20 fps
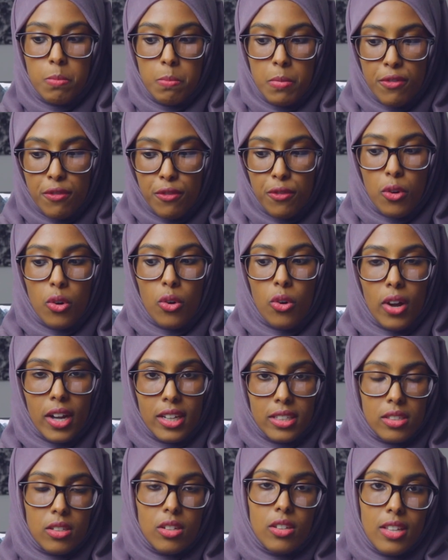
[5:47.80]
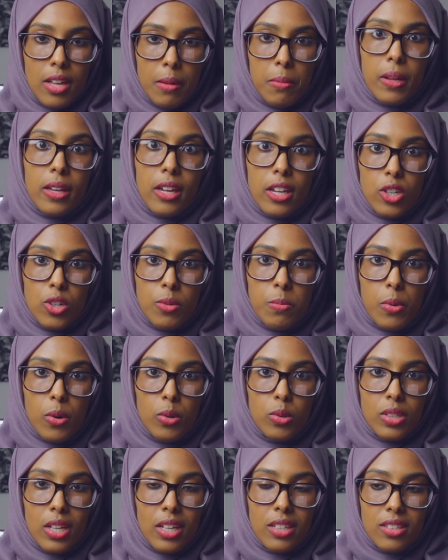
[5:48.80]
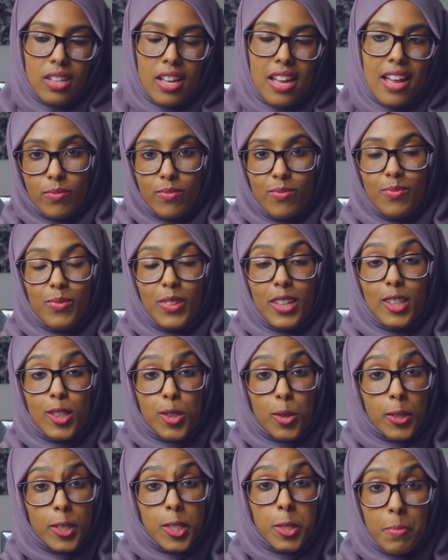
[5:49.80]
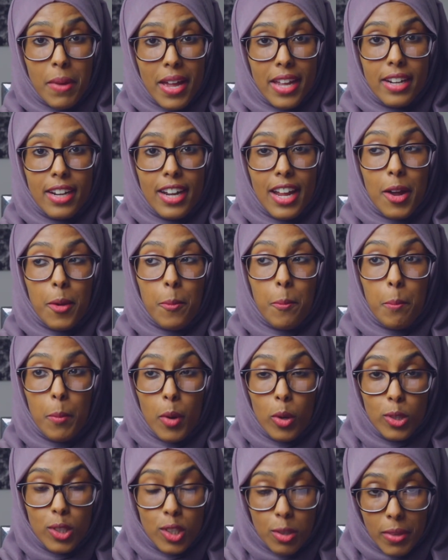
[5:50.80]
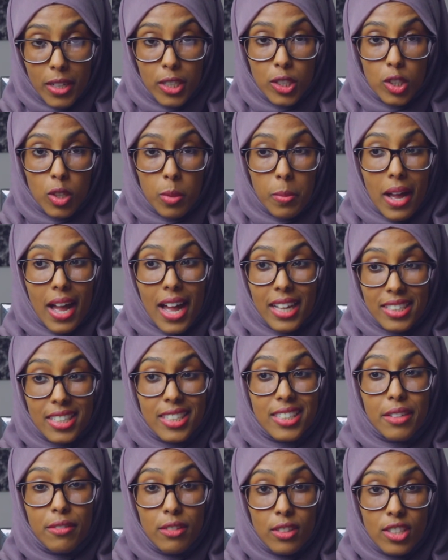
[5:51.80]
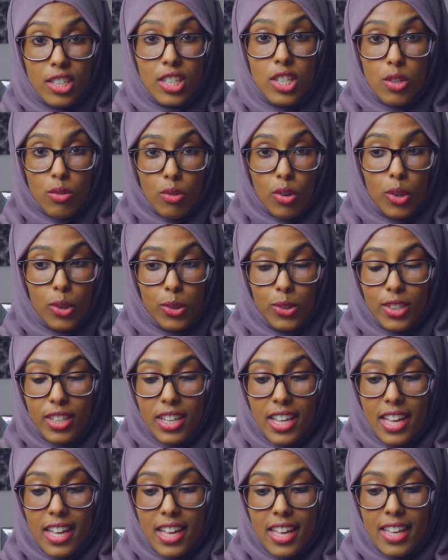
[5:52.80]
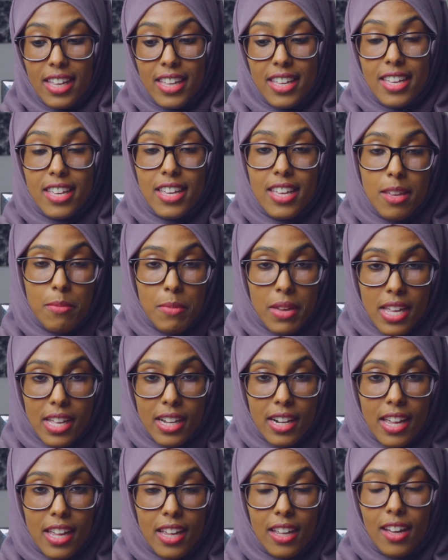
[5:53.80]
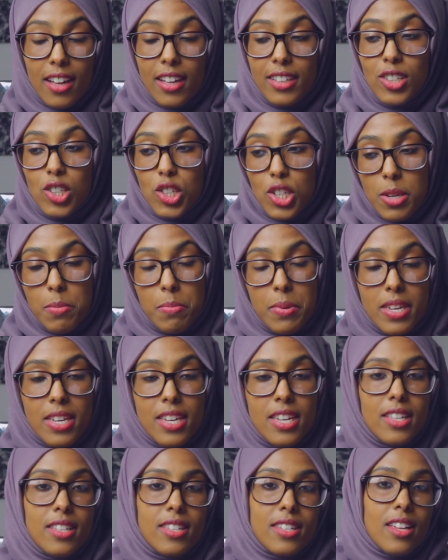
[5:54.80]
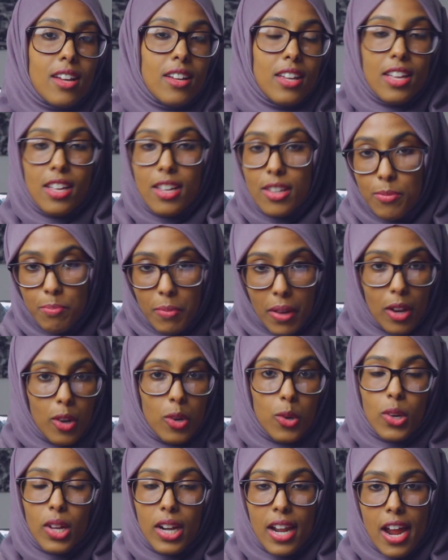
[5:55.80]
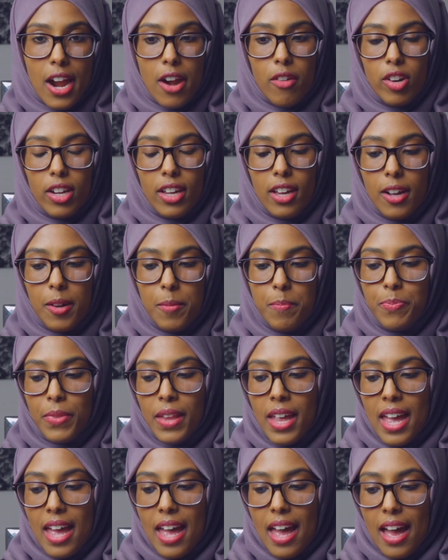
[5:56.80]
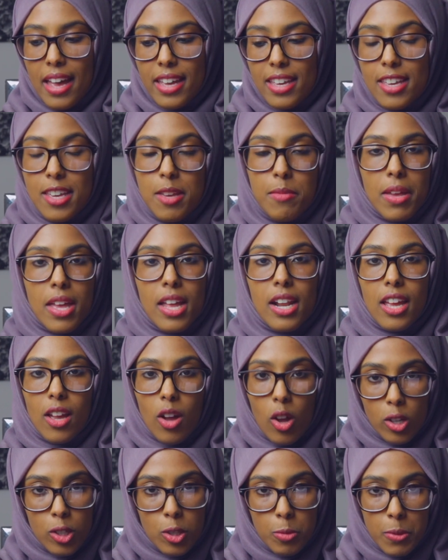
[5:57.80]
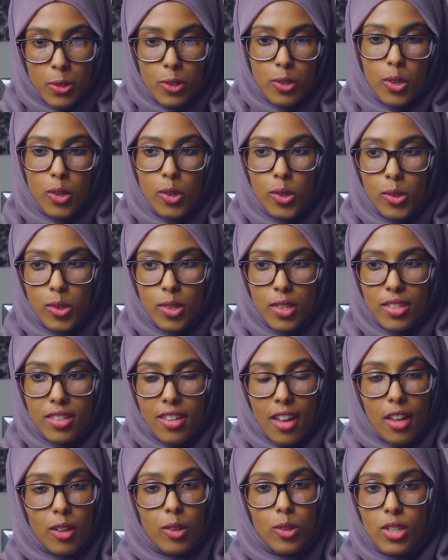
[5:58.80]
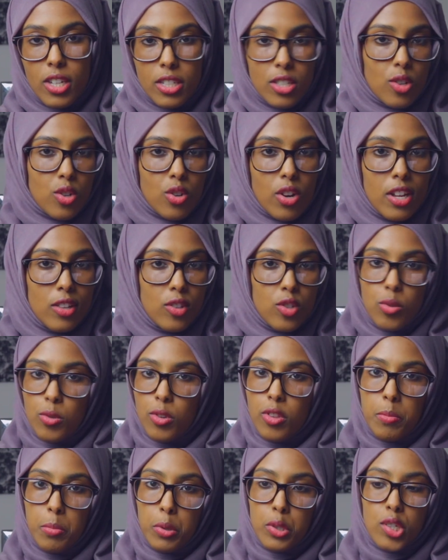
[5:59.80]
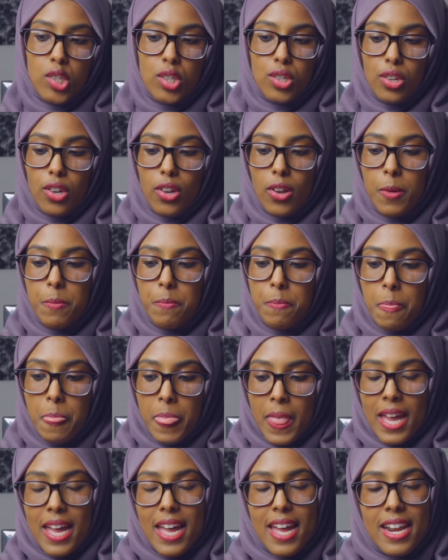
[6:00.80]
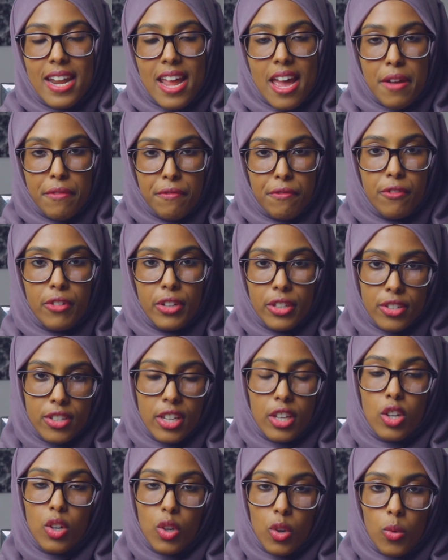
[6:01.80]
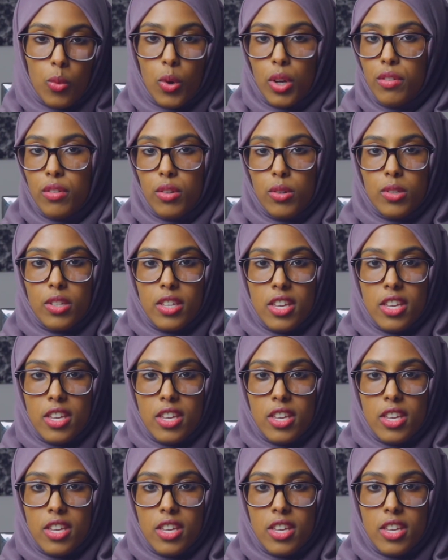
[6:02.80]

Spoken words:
before I start the application process. So I spent most of my summer as a 17-year-old emailing GPs in my local area, emailing hospitals that I could take the train to or the bus to. And every single one of those